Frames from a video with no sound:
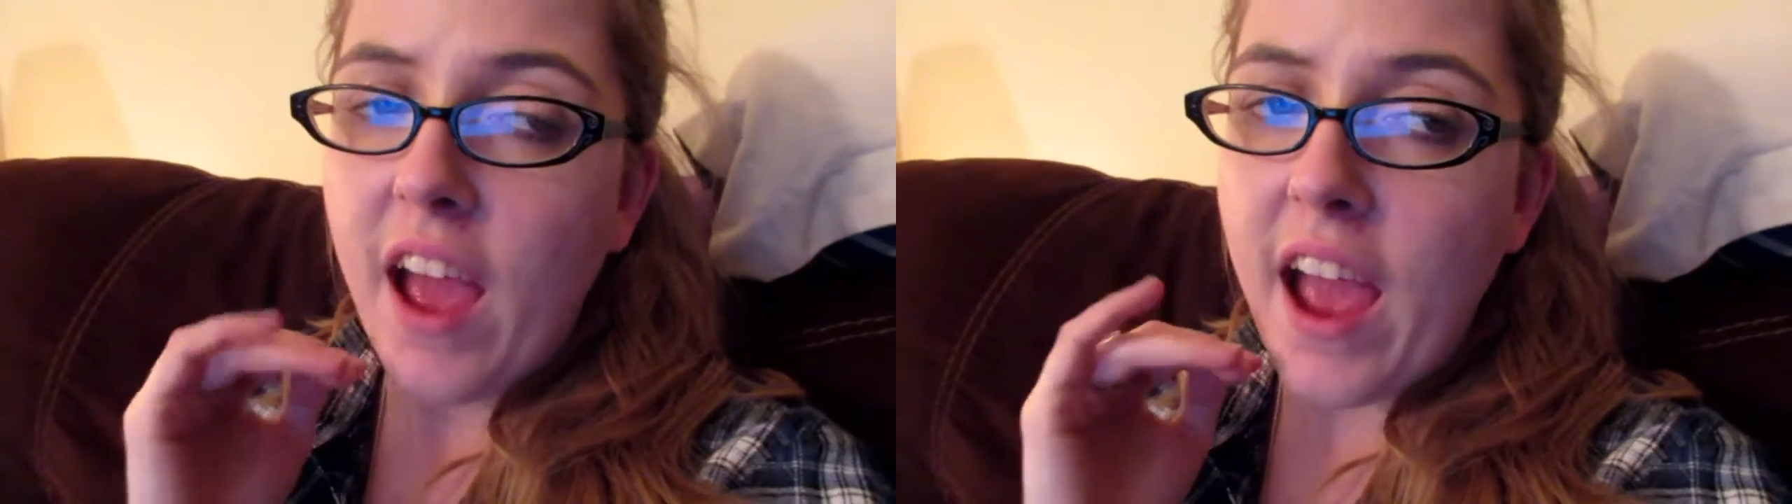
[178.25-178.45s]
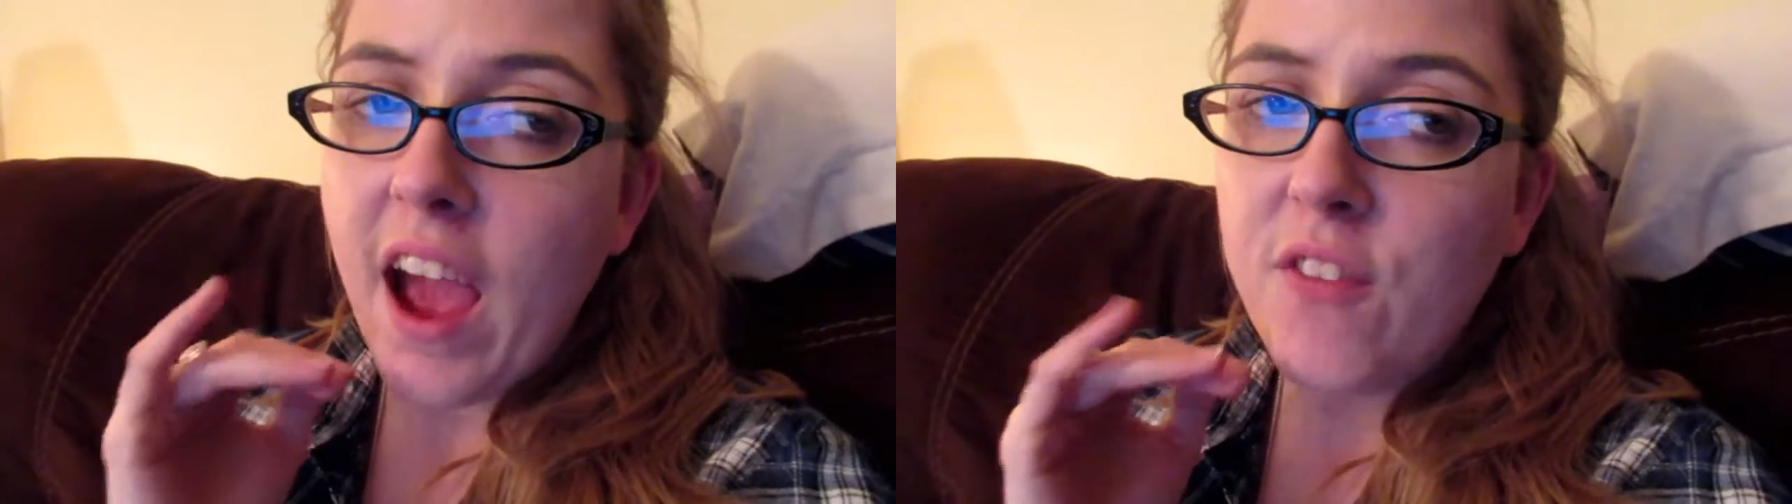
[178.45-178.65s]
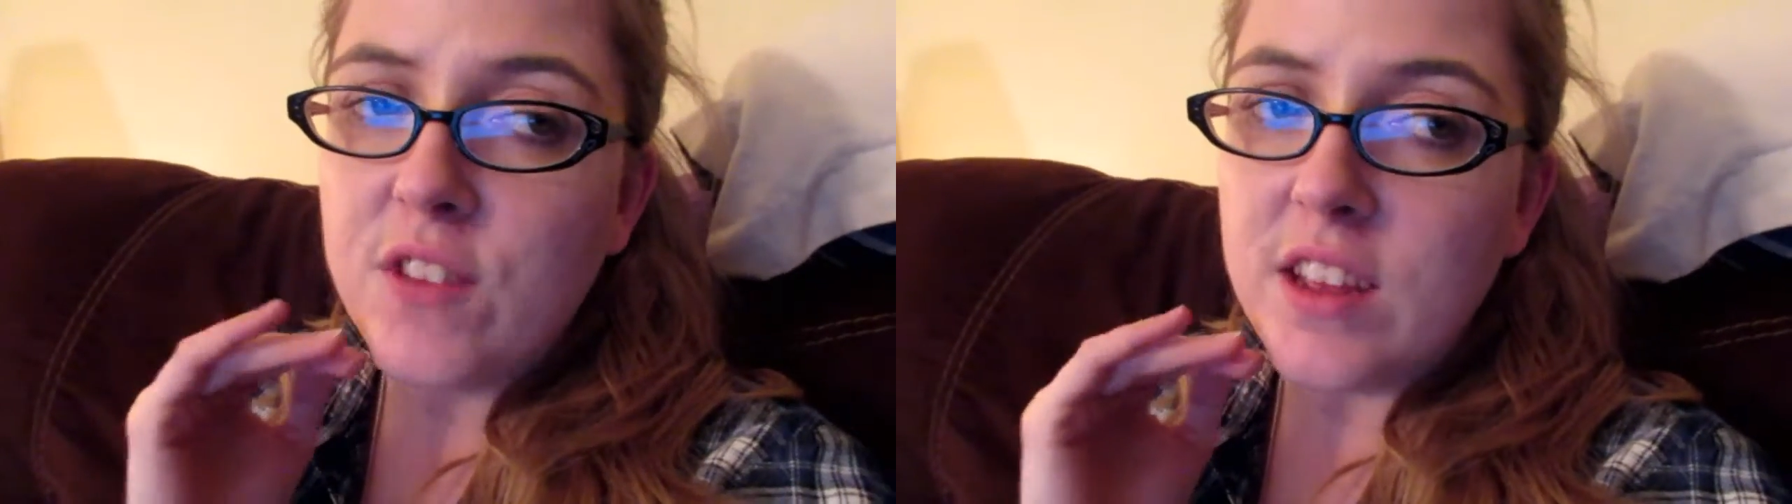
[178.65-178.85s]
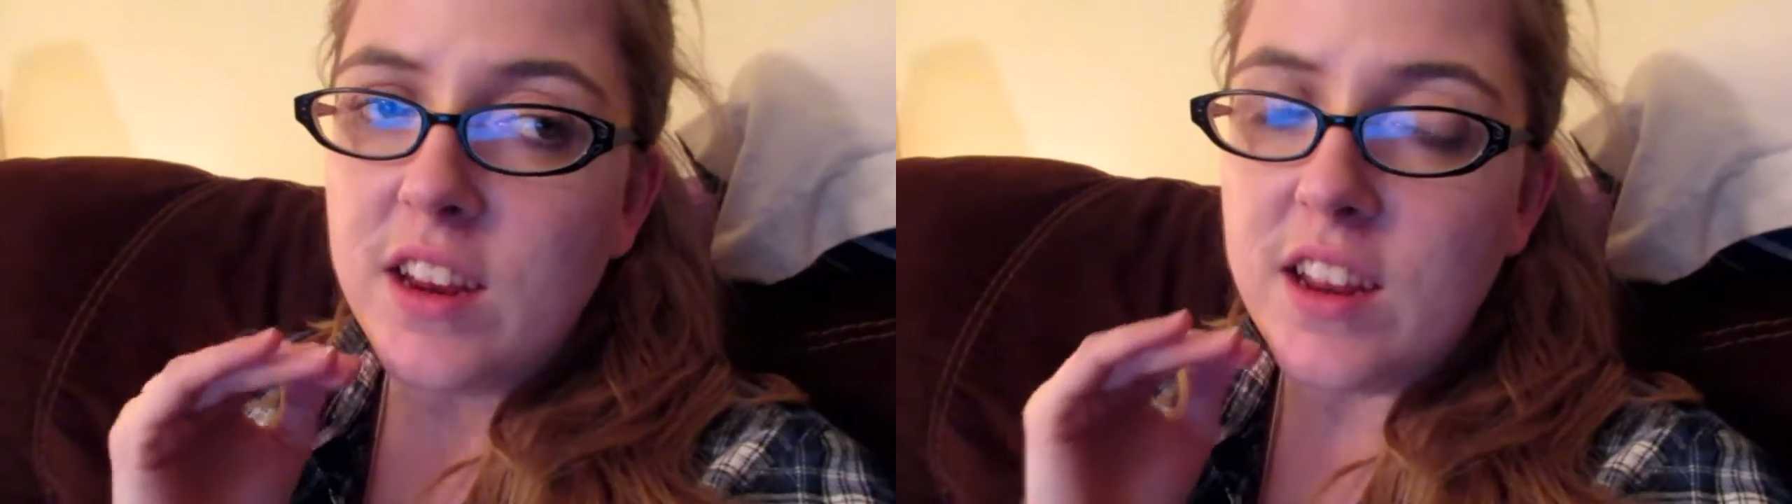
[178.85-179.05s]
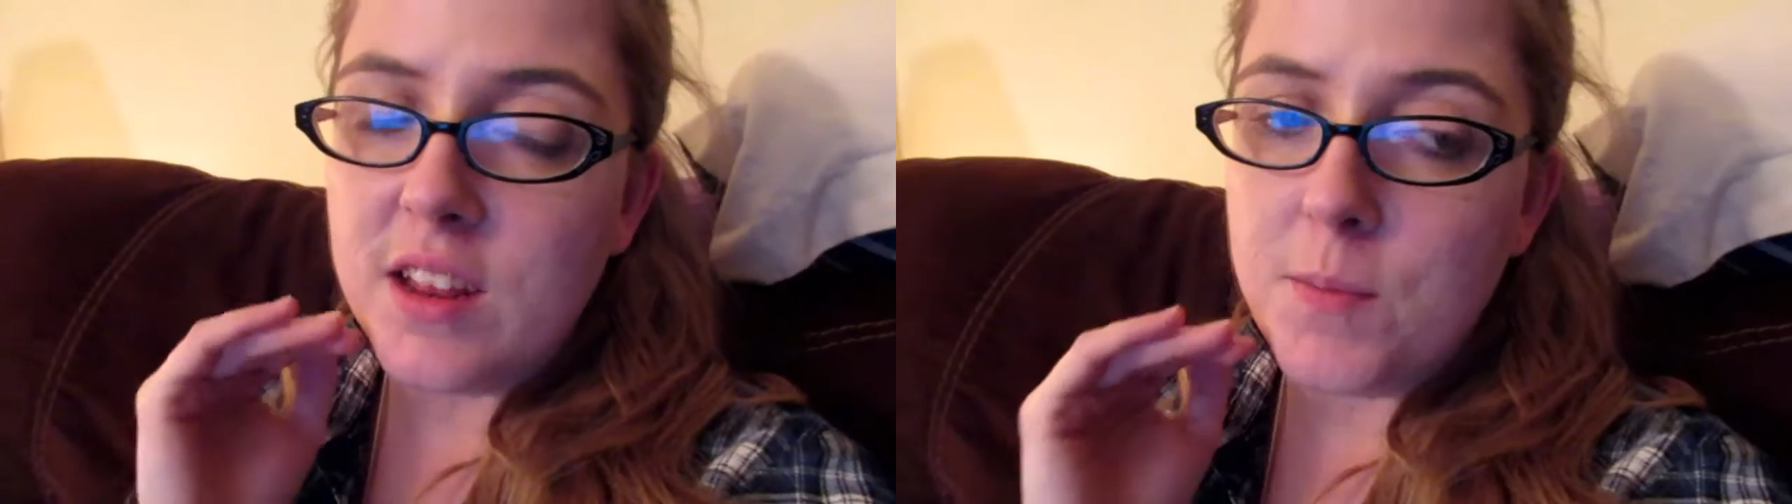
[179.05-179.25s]
I have to
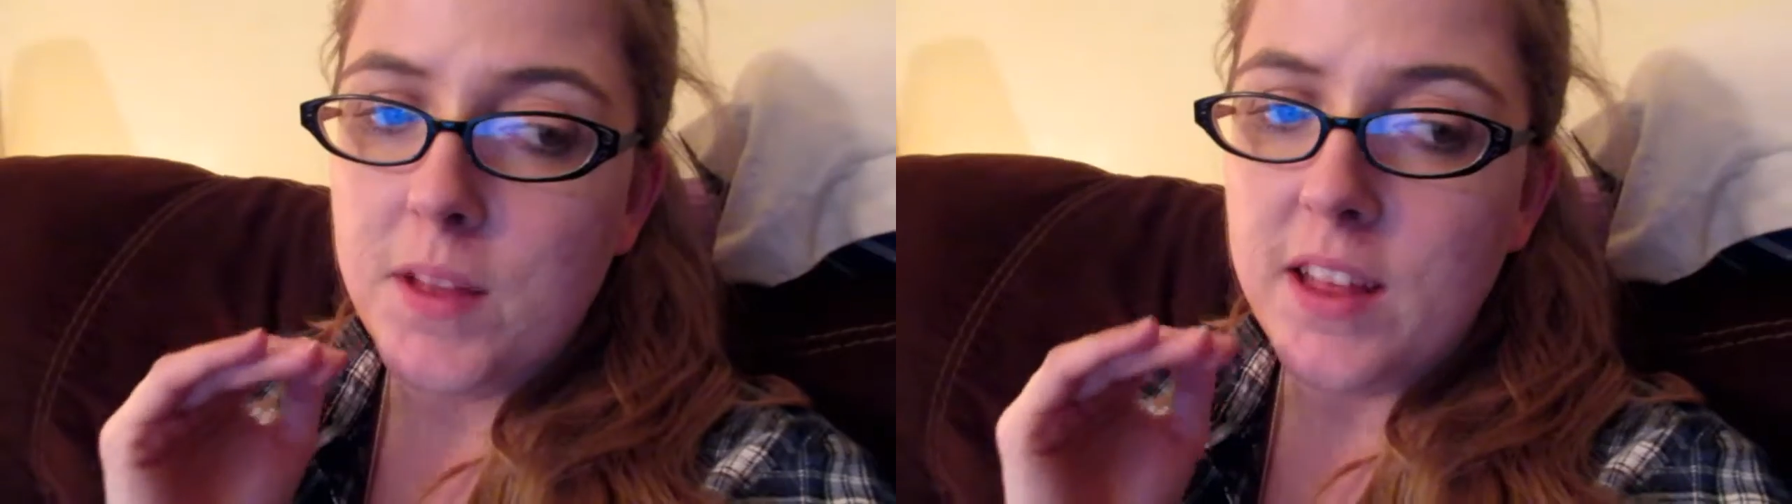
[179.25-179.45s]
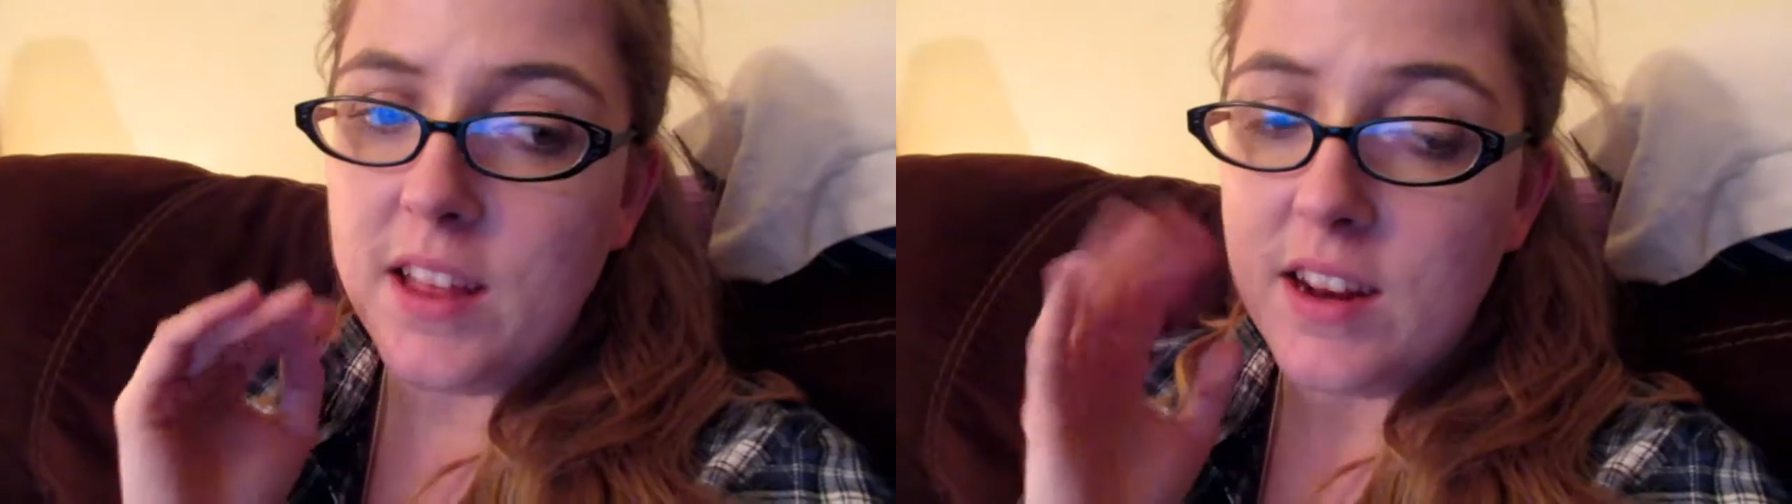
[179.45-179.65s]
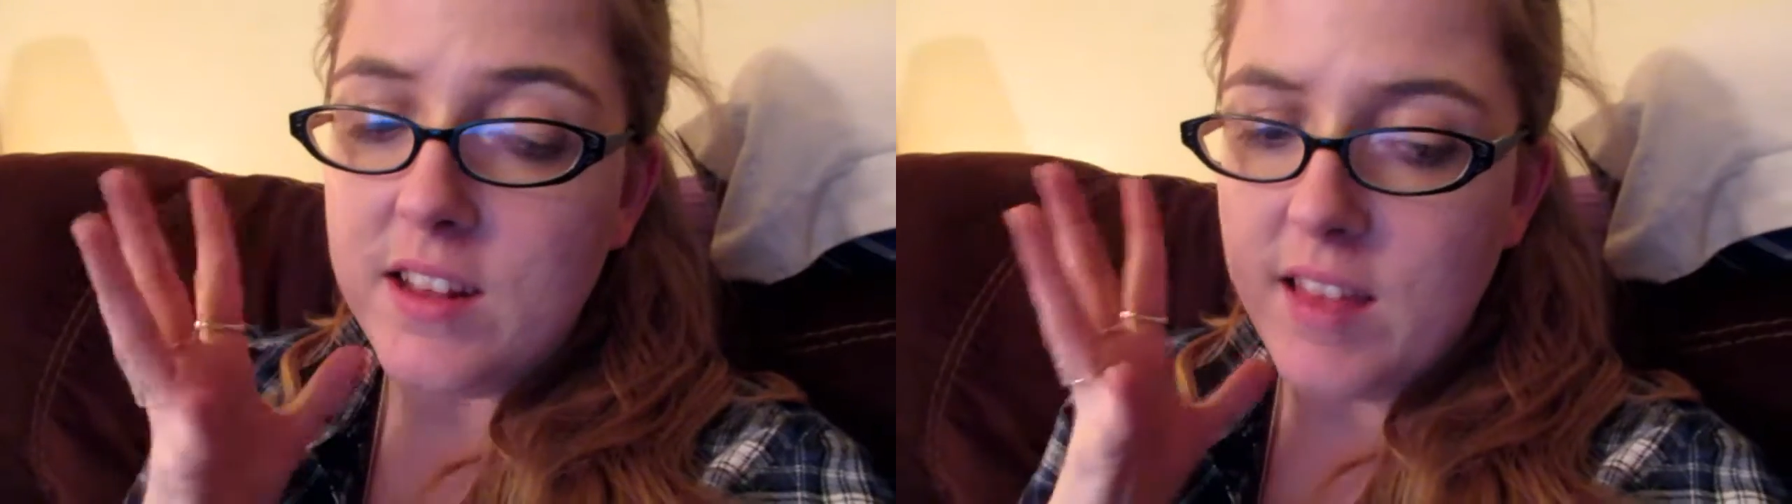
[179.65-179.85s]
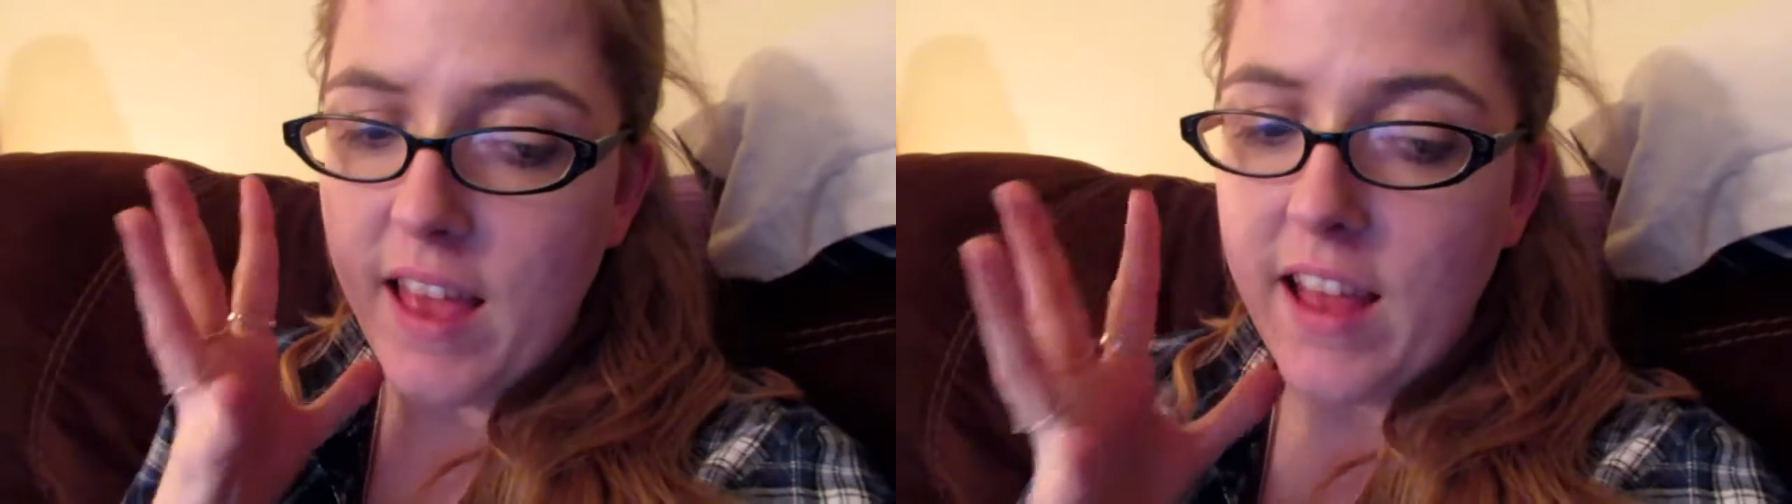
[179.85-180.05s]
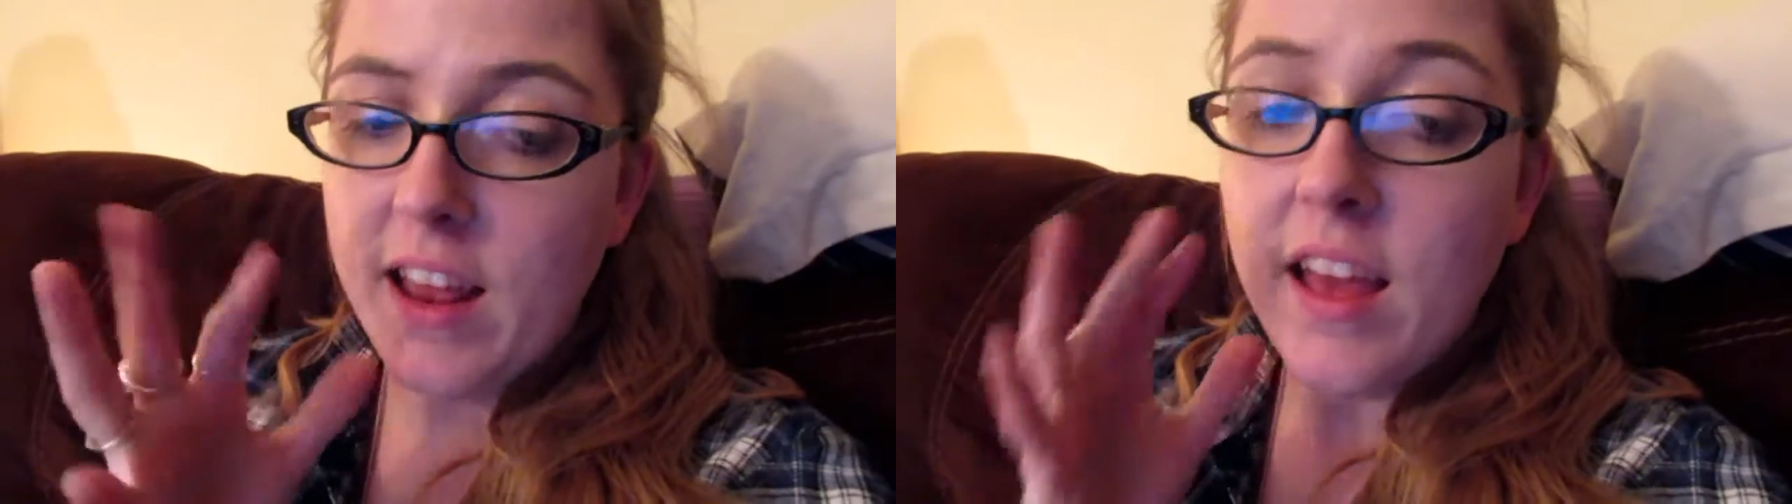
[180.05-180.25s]
get him in his
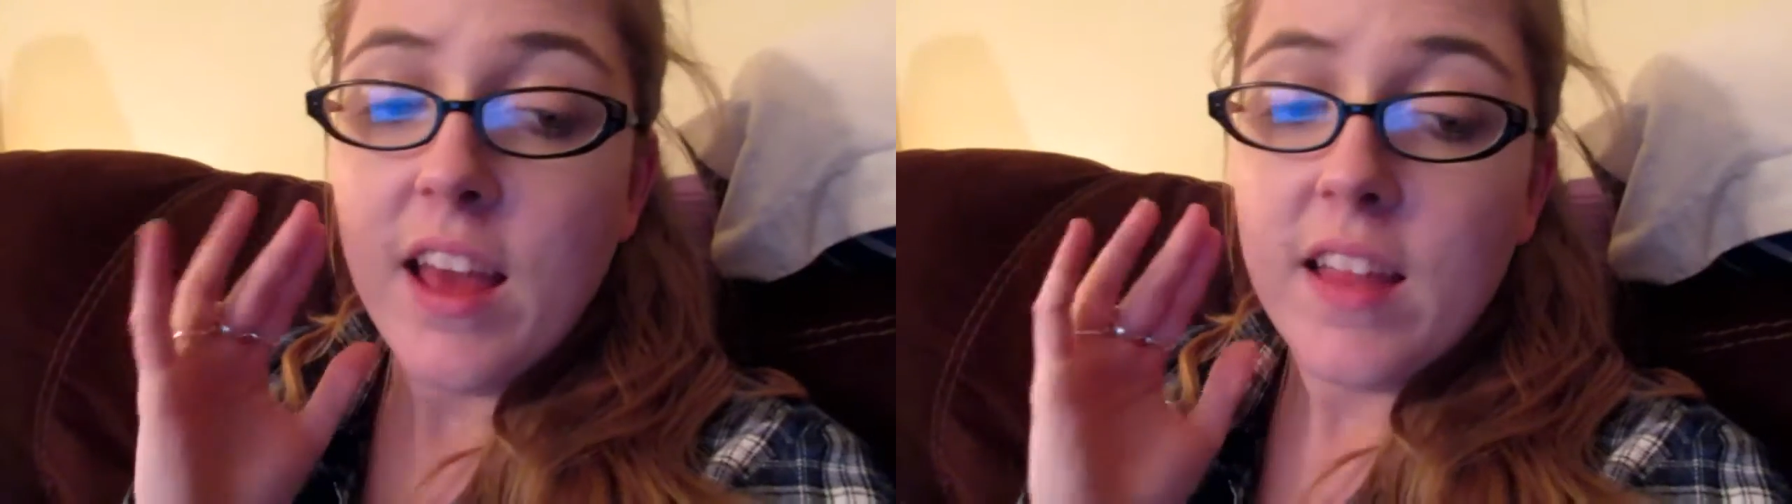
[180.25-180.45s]
head